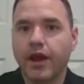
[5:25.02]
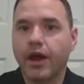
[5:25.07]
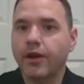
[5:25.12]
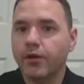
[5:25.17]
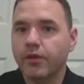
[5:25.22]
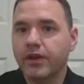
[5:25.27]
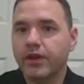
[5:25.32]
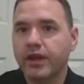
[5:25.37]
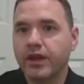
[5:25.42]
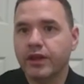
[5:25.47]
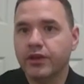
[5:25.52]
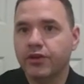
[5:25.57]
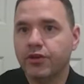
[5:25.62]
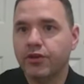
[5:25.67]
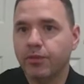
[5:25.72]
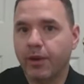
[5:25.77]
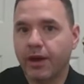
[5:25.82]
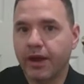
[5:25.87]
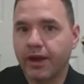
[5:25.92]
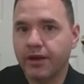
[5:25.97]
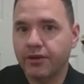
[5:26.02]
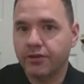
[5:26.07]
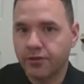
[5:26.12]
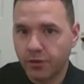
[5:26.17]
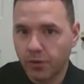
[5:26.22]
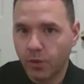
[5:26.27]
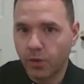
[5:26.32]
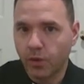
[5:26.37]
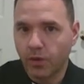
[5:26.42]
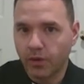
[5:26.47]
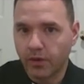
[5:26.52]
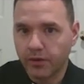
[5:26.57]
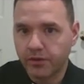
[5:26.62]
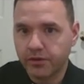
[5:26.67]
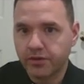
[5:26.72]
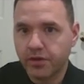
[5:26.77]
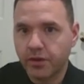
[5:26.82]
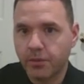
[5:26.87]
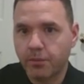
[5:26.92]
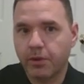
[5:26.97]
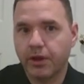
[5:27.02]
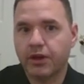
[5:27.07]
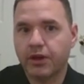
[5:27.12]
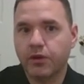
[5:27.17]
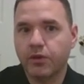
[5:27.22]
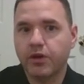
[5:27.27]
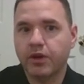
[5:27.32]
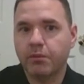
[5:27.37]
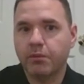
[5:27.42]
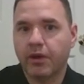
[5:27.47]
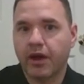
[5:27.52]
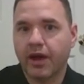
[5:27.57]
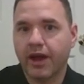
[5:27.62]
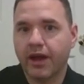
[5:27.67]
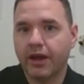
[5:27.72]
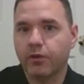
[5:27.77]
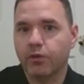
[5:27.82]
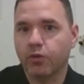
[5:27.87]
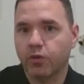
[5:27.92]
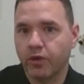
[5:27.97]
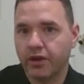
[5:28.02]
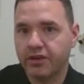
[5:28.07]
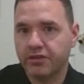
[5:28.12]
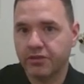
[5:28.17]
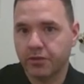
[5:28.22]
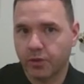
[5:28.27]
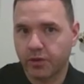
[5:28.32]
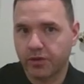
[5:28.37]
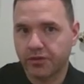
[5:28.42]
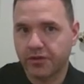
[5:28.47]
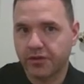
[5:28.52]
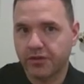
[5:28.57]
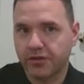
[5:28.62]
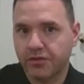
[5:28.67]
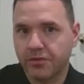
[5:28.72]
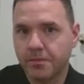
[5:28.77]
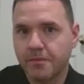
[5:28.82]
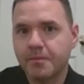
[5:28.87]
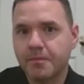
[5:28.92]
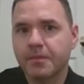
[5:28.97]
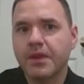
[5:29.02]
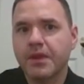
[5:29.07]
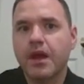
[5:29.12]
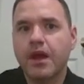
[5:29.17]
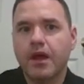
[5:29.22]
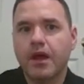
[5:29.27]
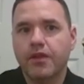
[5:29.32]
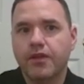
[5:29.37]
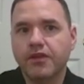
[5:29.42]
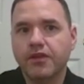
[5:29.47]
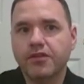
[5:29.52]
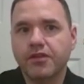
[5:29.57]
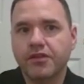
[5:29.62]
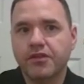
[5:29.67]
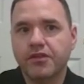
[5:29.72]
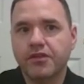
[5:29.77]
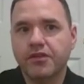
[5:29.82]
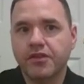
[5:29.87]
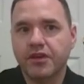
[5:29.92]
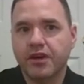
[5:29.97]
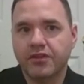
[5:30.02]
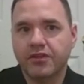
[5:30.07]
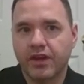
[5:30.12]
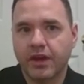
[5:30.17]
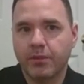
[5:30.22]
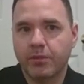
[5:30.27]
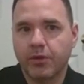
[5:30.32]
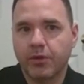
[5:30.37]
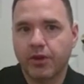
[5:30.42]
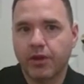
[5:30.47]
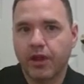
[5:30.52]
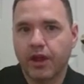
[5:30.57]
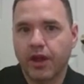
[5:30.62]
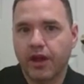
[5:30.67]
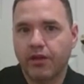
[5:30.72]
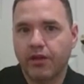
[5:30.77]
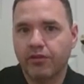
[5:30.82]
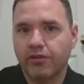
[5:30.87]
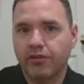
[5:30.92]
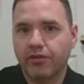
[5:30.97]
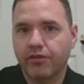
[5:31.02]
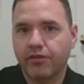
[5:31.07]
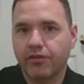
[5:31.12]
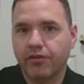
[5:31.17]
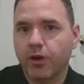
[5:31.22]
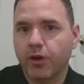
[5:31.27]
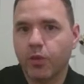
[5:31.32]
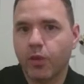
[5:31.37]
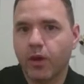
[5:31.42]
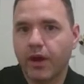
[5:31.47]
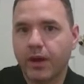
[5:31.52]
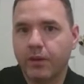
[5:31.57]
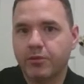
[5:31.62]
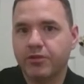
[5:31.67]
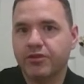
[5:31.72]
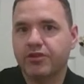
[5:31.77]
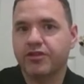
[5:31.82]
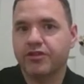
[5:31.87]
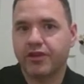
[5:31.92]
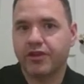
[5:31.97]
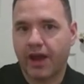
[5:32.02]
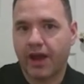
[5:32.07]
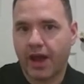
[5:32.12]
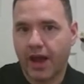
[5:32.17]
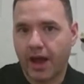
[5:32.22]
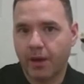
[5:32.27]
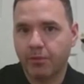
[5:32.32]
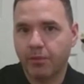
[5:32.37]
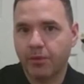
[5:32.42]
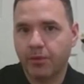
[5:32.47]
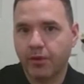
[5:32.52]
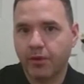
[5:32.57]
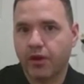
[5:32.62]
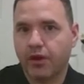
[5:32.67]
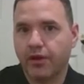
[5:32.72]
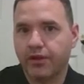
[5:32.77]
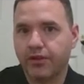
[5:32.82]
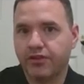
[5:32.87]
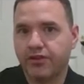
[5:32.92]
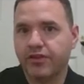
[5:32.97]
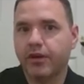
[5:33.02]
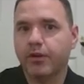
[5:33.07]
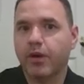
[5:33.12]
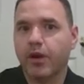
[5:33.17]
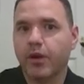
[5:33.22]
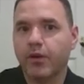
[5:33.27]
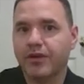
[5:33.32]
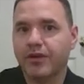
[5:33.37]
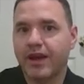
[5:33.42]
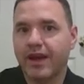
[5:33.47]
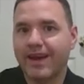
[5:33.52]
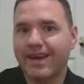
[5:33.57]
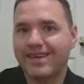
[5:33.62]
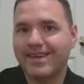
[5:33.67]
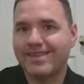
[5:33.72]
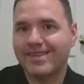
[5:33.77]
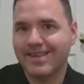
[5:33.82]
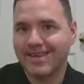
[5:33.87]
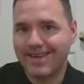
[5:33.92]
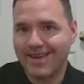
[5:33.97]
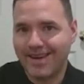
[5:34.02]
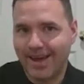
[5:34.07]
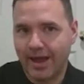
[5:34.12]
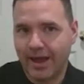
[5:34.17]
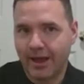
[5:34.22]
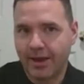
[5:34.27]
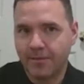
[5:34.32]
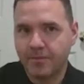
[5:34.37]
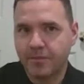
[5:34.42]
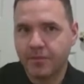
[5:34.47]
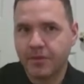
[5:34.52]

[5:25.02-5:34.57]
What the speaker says: Not only can you buy tools, but you can buy resources. This is an example of a dark web shop called Zero Day Today.